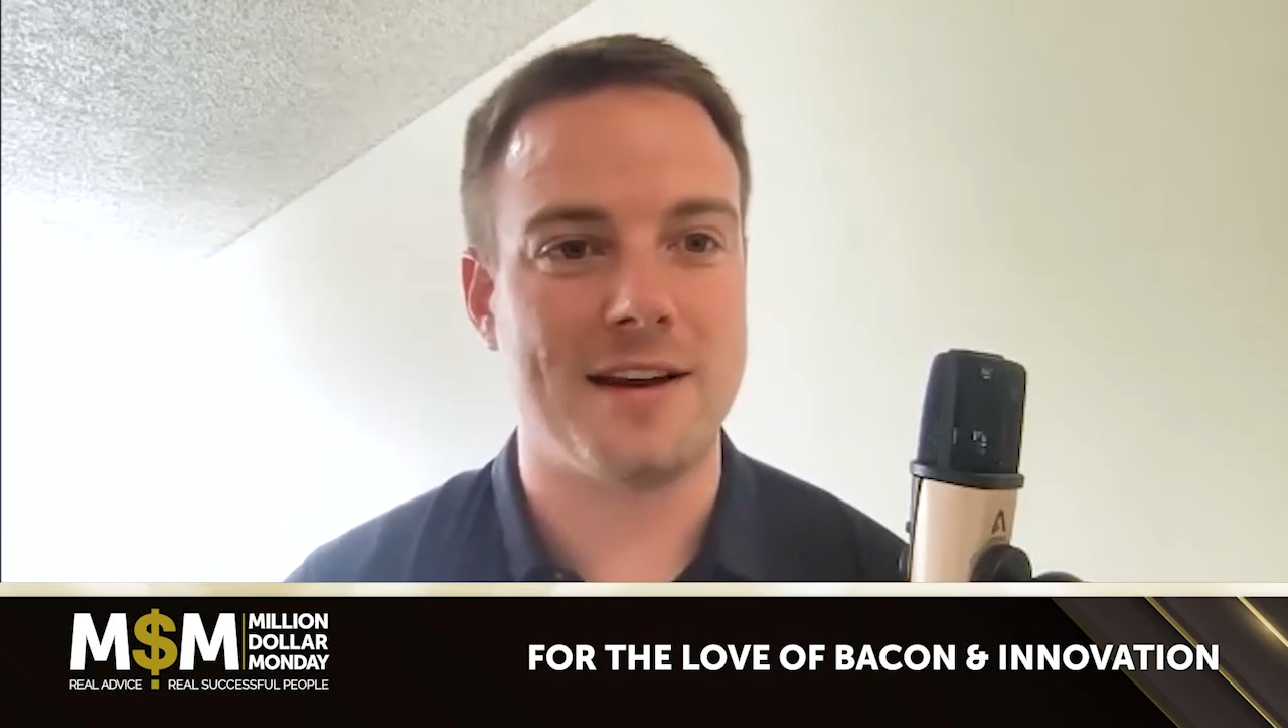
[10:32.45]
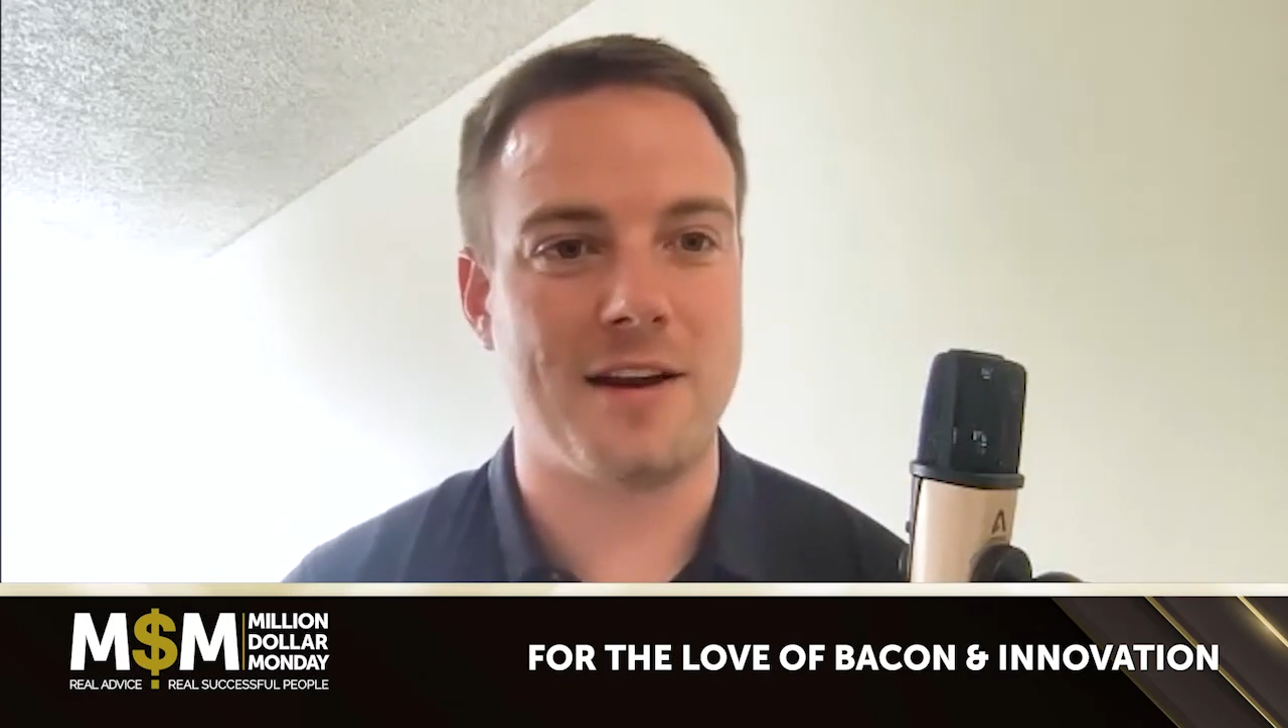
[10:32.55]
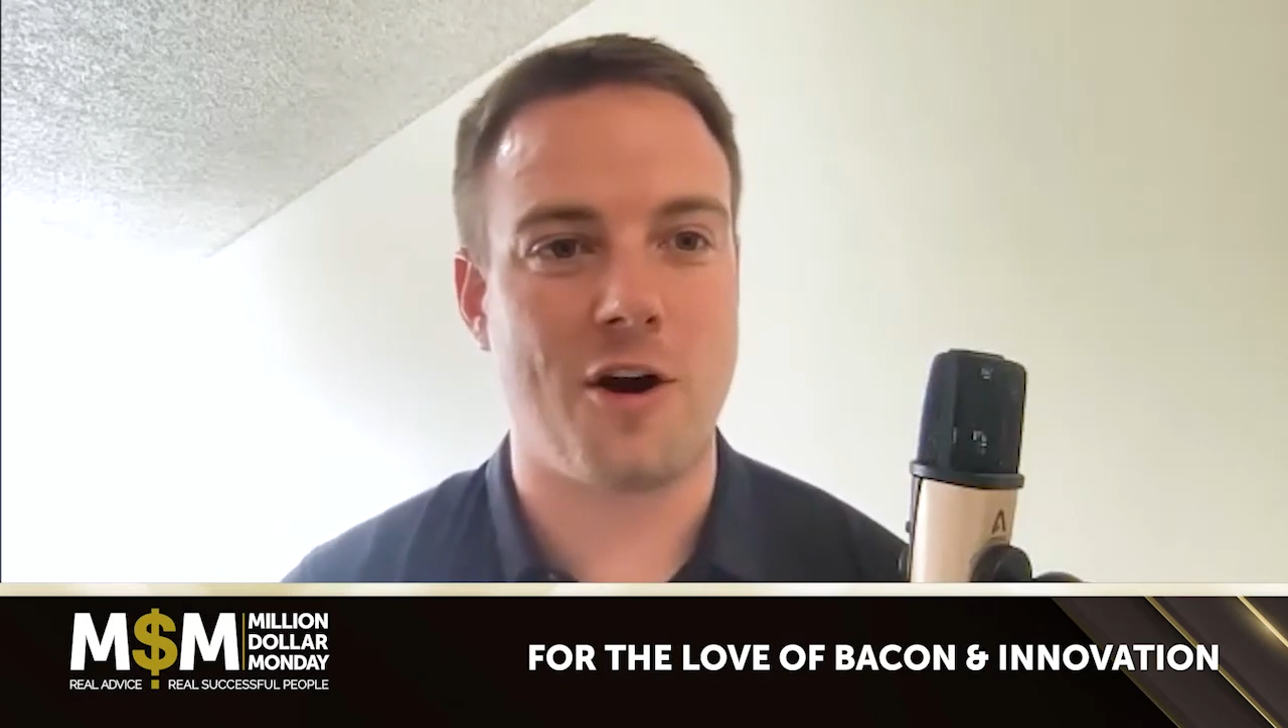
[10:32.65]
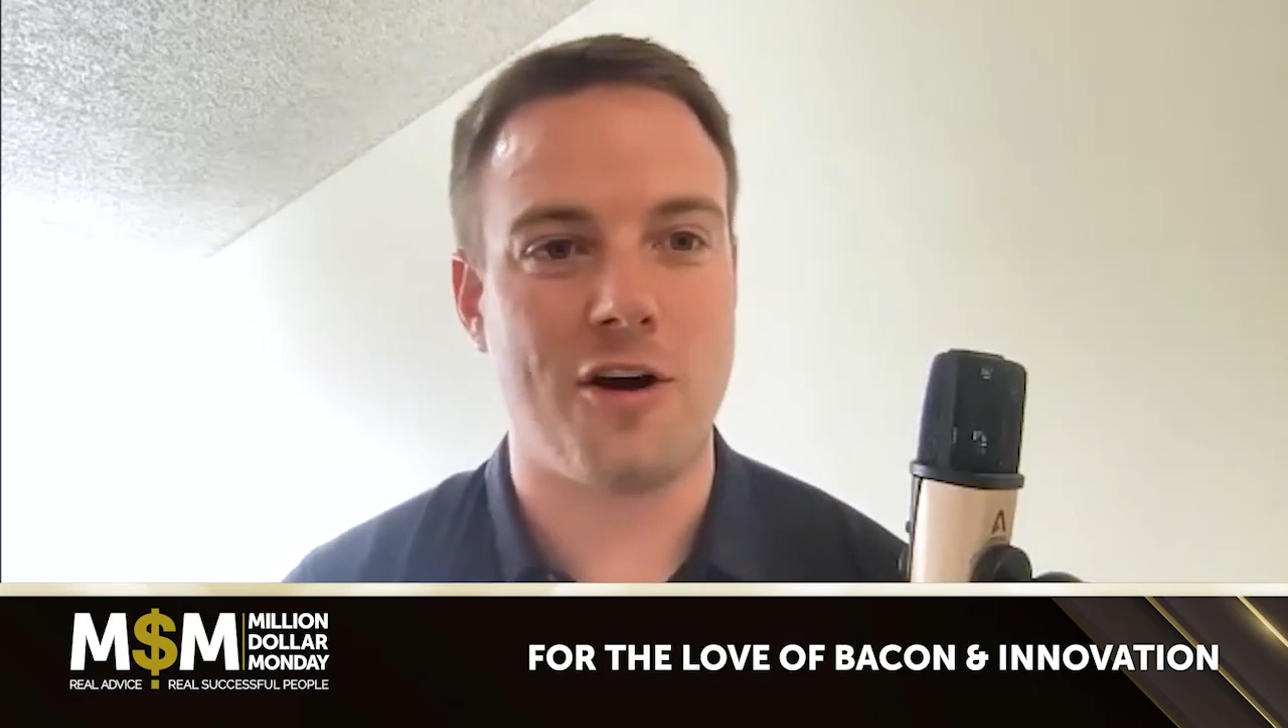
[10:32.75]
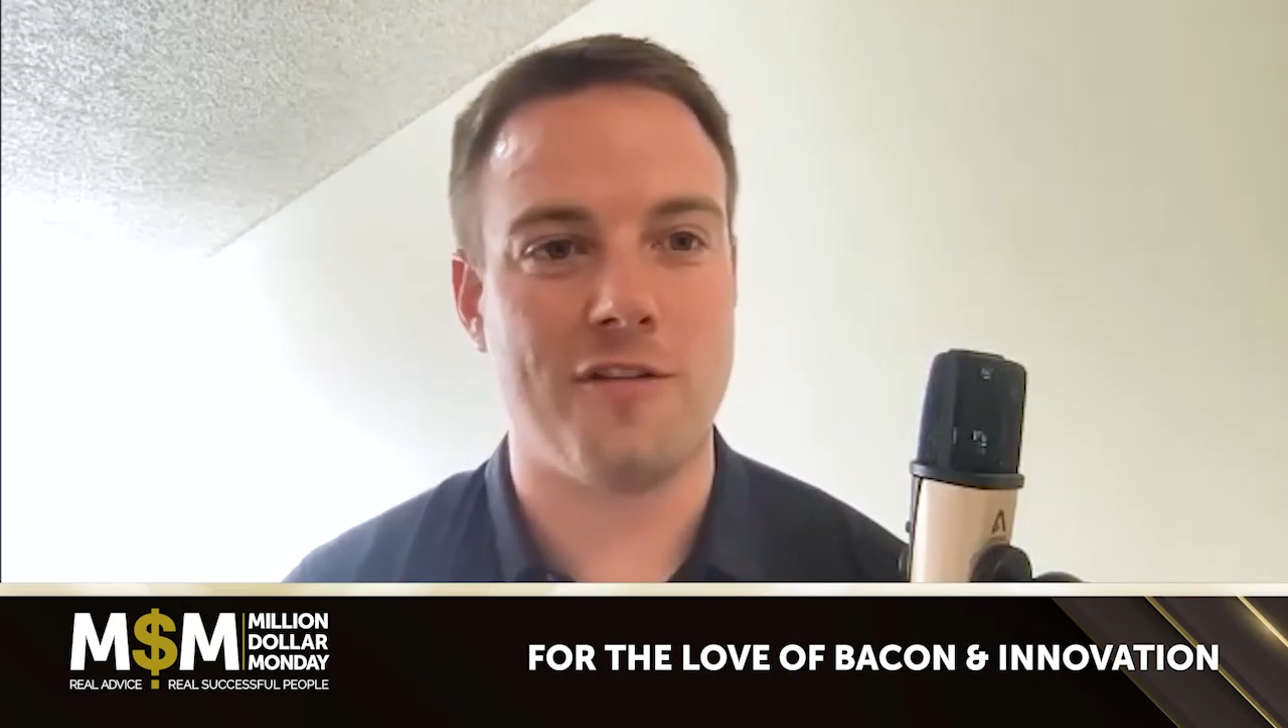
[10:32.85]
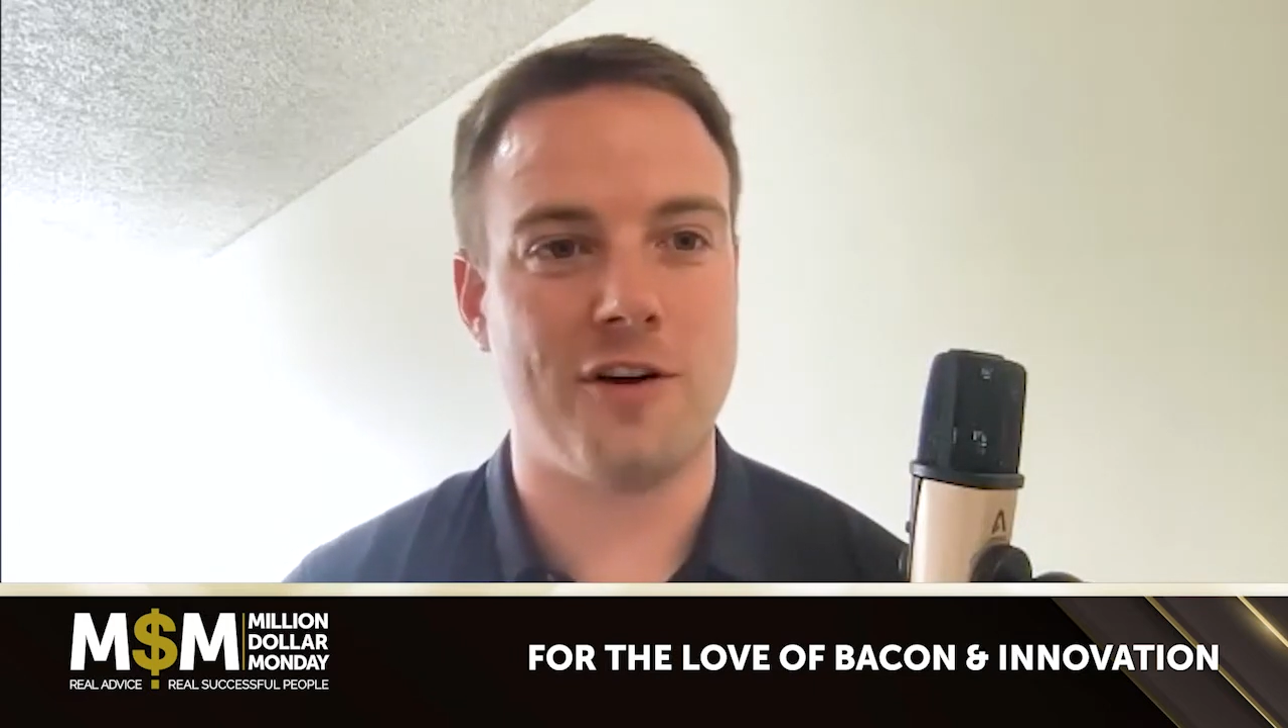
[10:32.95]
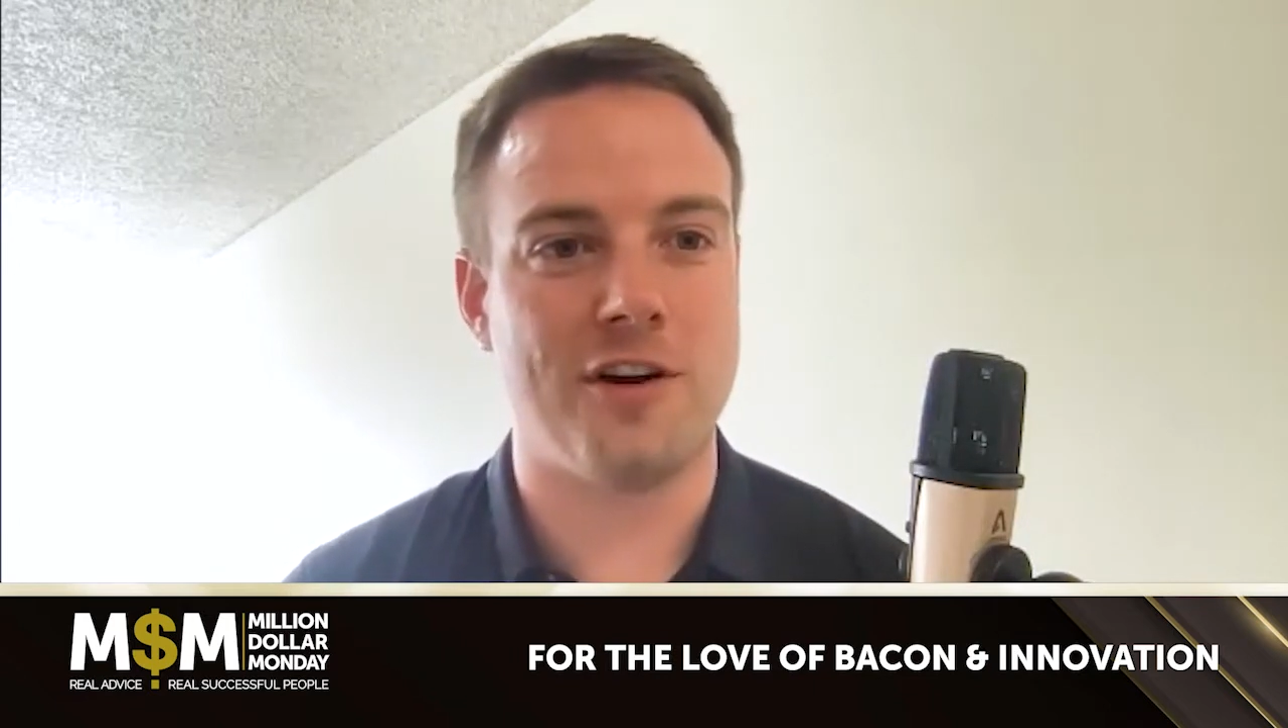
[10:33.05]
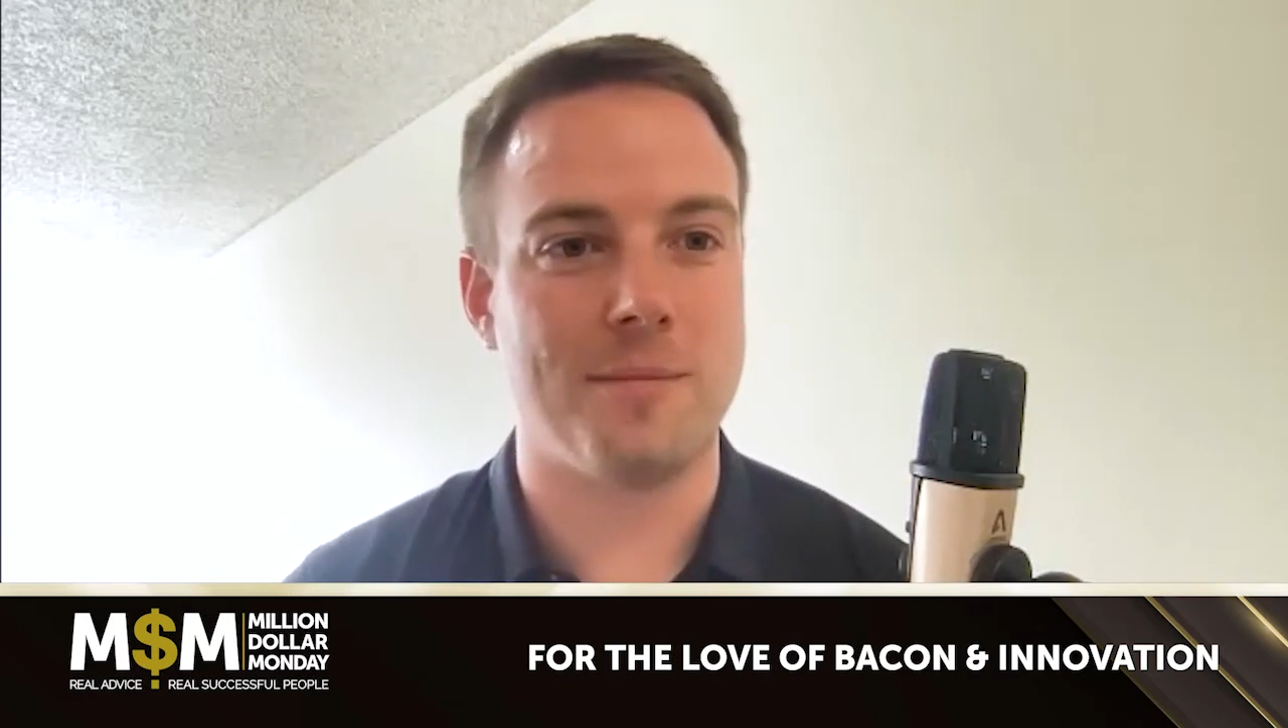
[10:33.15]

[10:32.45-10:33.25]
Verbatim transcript: and Harvard